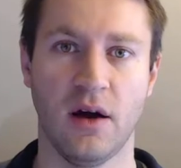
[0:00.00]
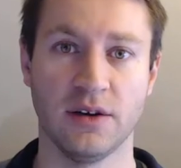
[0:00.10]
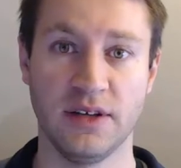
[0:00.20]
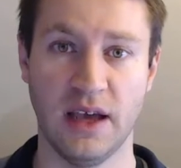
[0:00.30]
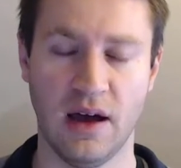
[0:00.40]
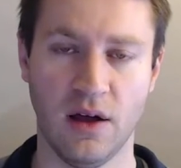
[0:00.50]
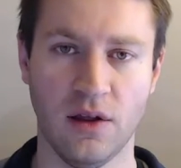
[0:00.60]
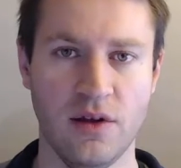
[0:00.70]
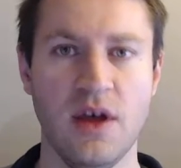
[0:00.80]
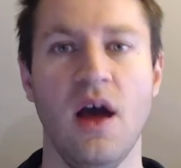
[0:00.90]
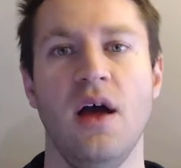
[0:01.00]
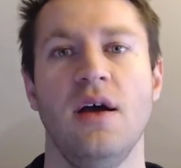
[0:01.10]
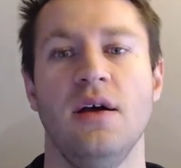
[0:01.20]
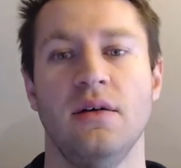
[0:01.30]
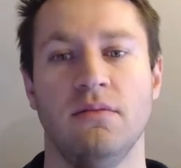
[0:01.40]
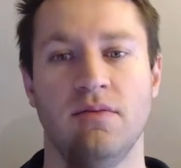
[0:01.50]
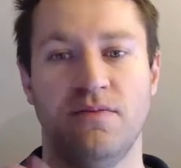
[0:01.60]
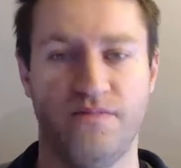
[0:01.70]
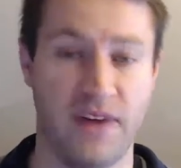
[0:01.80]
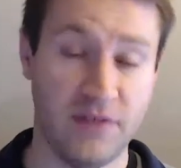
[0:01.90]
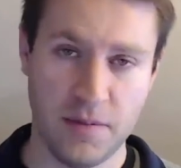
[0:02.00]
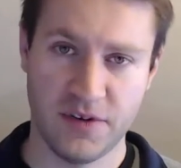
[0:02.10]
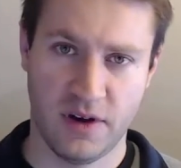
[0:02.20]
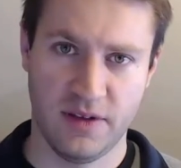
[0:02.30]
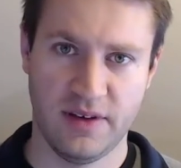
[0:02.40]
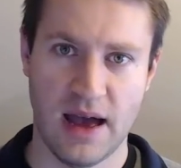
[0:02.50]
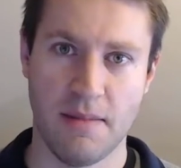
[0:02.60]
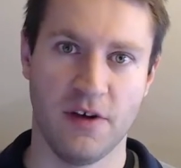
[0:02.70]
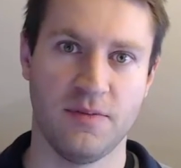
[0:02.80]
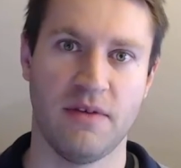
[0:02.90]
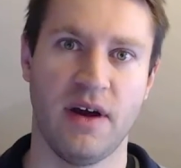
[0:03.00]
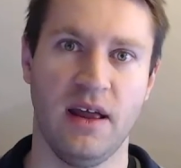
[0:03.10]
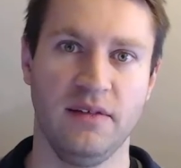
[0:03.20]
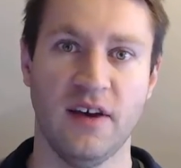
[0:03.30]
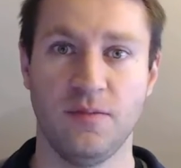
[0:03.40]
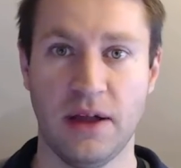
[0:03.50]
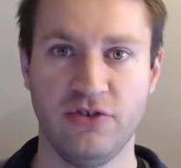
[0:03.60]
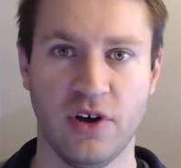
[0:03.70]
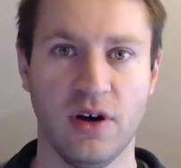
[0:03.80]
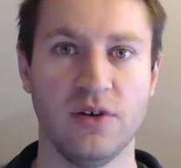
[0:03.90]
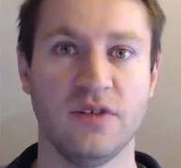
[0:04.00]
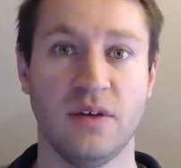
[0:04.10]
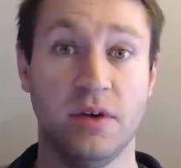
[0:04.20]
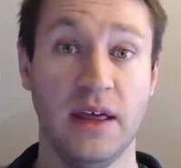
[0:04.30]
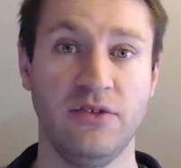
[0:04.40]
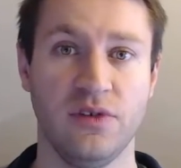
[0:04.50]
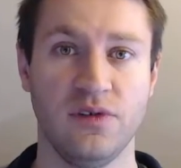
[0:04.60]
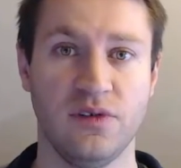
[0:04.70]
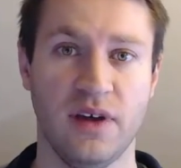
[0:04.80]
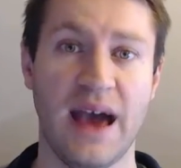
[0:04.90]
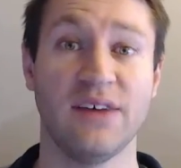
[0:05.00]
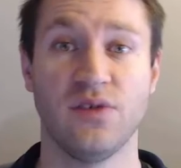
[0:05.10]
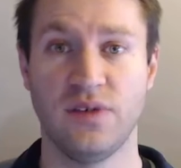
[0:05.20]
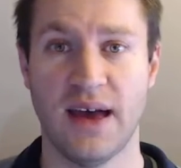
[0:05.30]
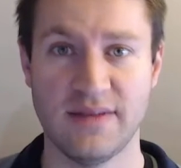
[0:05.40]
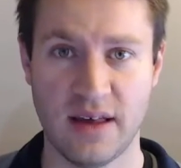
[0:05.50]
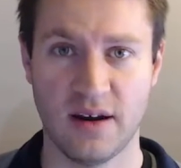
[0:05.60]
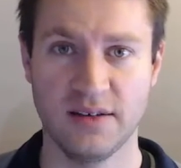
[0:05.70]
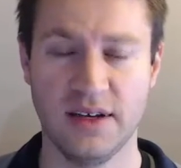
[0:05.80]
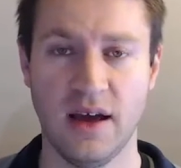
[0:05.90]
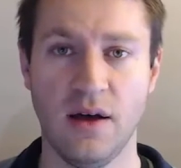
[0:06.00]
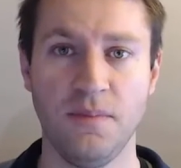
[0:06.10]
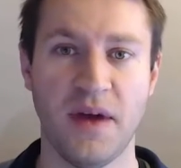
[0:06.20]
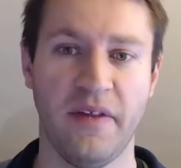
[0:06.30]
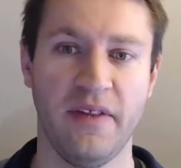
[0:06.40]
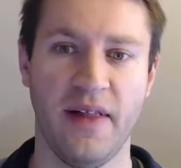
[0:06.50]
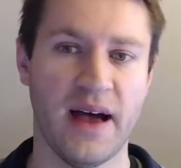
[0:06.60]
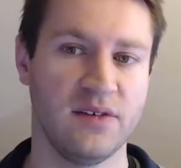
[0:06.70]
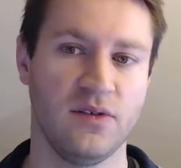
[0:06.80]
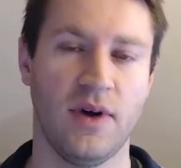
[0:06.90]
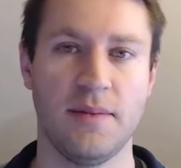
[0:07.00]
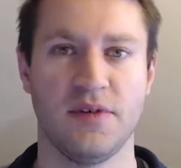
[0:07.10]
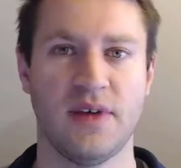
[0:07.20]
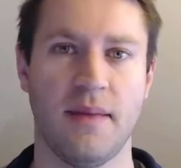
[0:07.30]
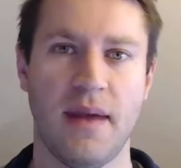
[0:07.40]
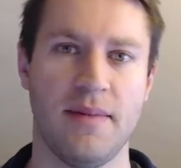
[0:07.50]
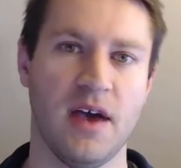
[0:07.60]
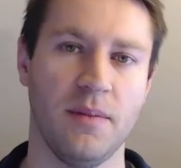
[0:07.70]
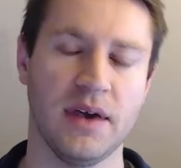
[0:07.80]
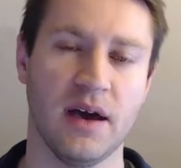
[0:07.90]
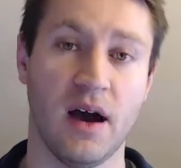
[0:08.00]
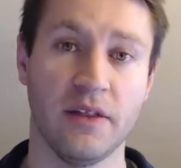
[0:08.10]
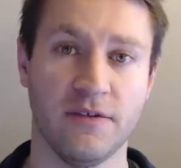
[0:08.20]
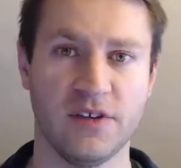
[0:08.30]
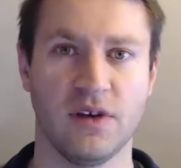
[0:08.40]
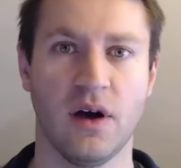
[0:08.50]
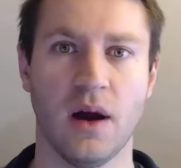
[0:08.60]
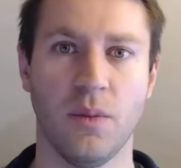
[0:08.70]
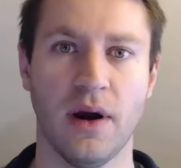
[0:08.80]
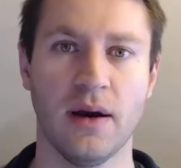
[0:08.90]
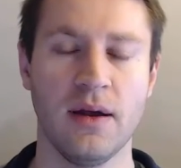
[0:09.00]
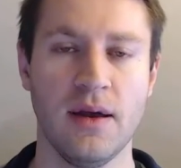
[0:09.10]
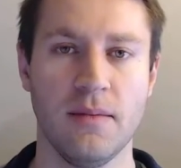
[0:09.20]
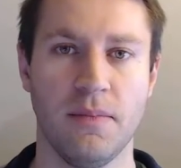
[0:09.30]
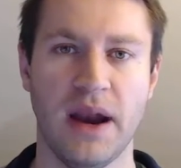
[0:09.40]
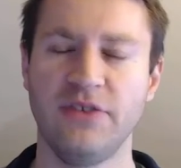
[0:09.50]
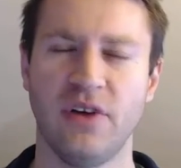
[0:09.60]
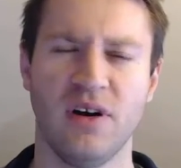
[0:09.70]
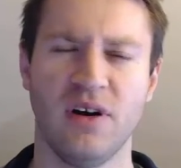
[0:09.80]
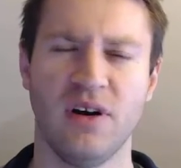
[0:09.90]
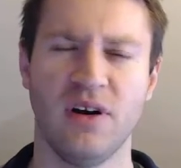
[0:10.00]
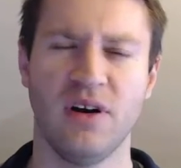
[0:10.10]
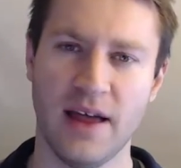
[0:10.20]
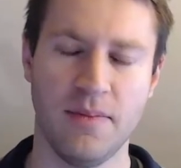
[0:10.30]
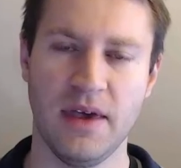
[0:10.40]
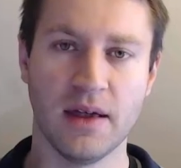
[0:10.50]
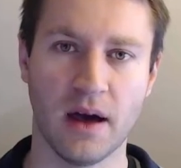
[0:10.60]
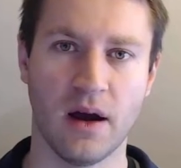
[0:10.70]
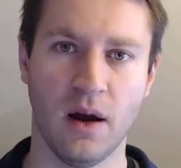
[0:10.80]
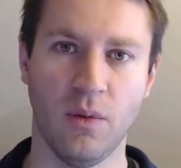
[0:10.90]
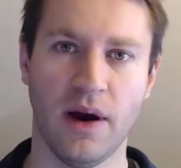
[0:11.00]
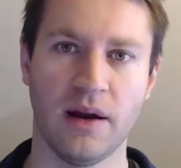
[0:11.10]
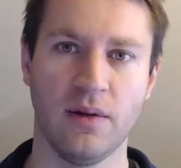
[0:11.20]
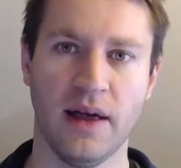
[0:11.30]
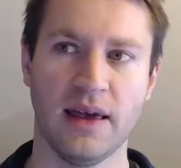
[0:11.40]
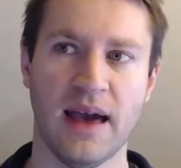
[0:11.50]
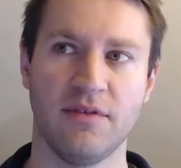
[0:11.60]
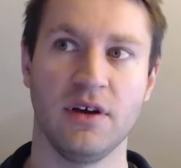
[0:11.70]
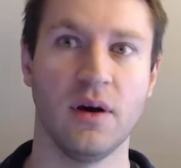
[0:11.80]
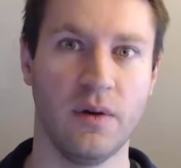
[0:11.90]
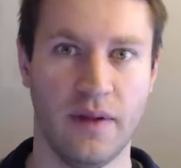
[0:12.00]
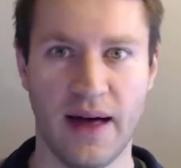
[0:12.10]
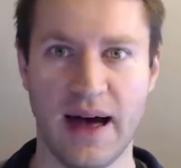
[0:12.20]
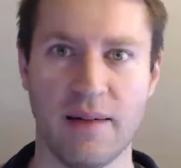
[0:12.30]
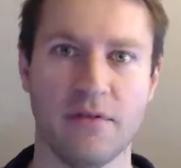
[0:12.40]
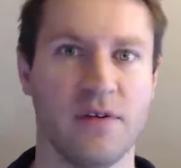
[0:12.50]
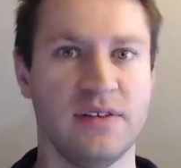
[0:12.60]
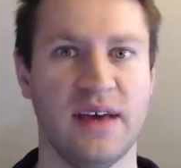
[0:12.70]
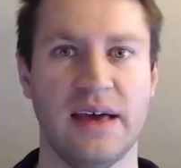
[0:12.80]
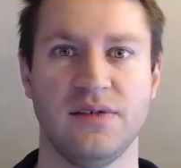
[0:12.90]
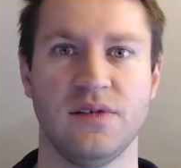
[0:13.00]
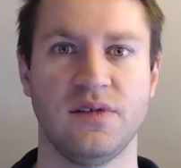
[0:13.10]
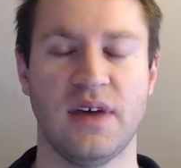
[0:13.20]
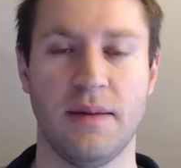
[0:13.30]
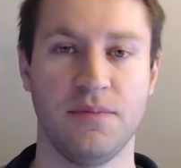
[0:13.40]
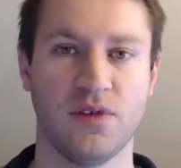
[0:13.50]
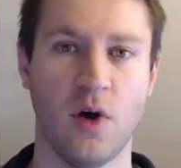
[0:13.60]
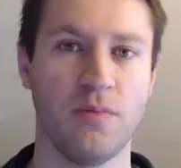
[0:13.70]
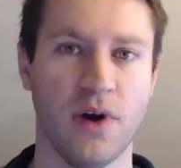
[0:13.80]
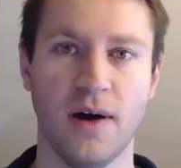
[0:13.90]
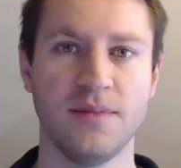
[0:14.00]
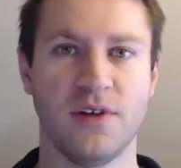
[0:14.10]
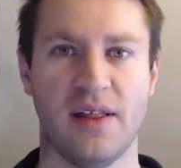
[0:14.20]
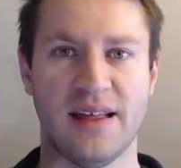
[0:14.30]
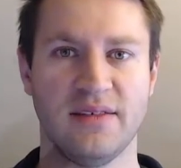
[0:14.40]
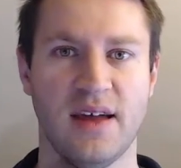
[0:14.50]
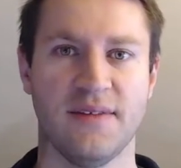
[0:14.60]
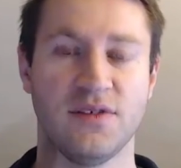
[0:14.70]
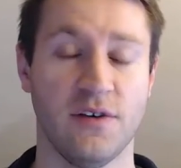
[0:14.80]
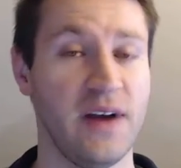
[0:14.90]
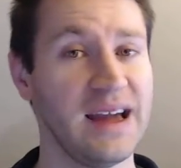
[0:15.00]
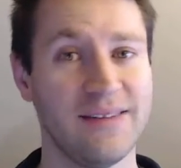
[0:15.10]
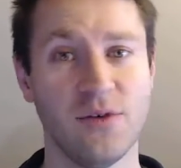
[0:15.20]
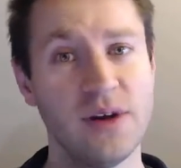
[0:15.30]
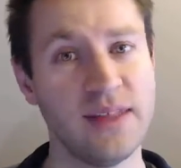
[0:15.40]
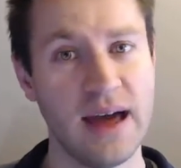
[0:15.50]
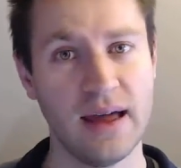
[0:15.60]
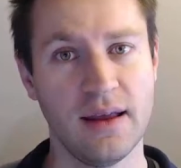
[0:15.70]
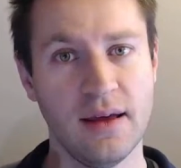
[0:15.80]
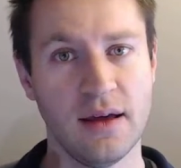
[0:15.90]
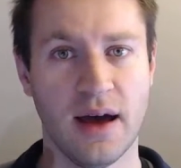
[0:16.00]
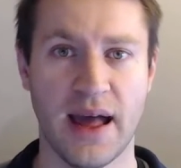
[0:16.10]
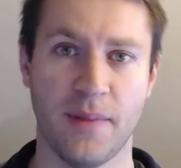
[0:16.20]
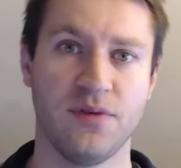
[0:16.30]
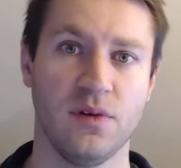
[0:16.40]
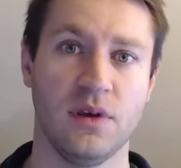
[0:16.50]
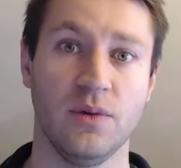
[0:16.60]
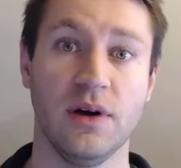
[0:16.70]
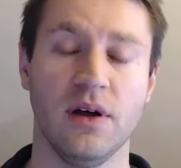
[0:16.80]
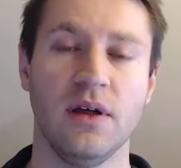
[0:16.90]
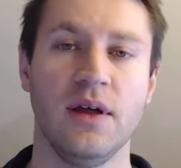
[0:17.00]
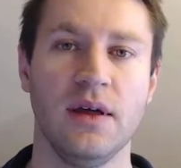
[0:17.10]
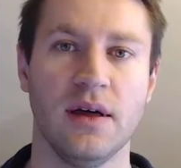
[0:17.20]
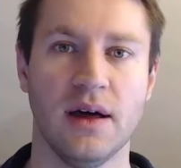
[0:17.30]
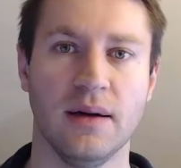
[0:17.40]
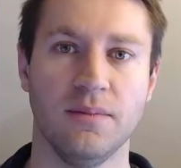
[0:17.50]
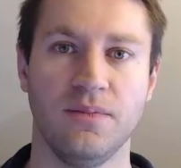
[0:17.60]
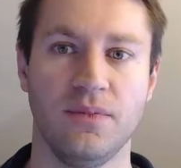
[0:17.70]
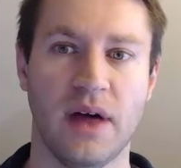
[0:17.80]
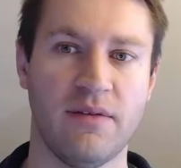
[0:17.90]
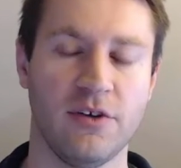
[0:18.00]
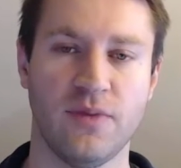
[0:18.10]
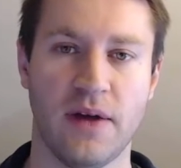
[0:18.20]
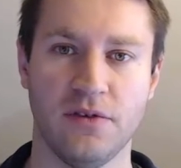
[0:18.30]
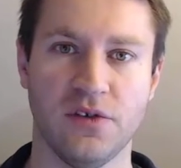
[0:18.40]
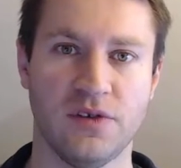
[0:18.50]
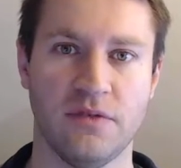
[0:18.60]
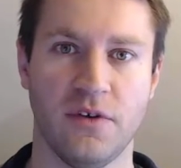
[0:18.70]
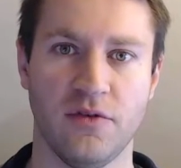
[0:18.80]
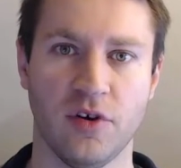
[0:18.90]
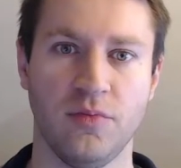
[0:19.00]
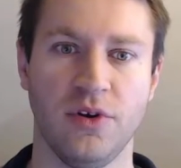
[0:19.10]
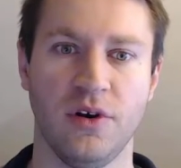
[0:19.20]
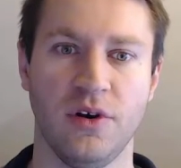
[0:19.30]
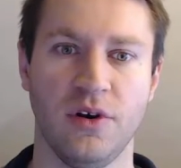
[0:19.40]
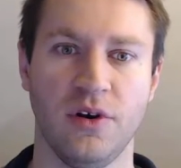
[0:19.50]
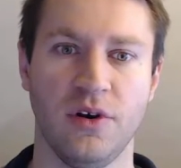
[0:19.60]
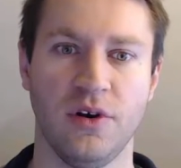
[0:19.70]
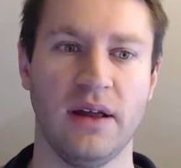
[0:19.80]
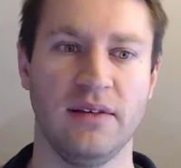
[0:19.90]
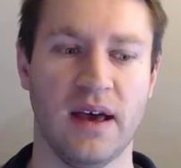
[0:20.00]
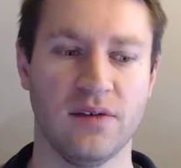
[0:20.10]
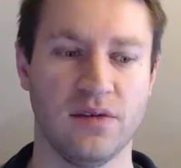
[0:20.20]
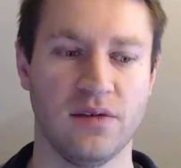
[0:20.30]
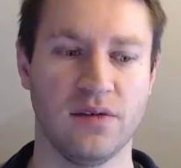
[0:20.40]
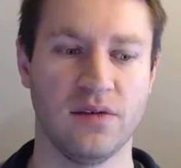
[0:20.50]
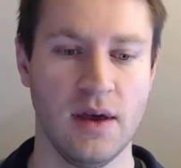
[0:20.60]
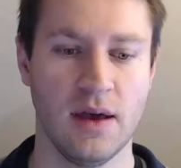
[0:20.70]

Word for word: RTL. 50% of the time I'll spend writing test bench code and simulations to exercise that RTL, and then the last 20% maybe I'll be on the physical hardware. But in general, I don't like being on hardware. I don't like having to go in the lab and run tests and set up scope probes and all that stuff. So if I can avoid that, I absolutely will. Um, I'd much rather just sit in front of a computer and write tests.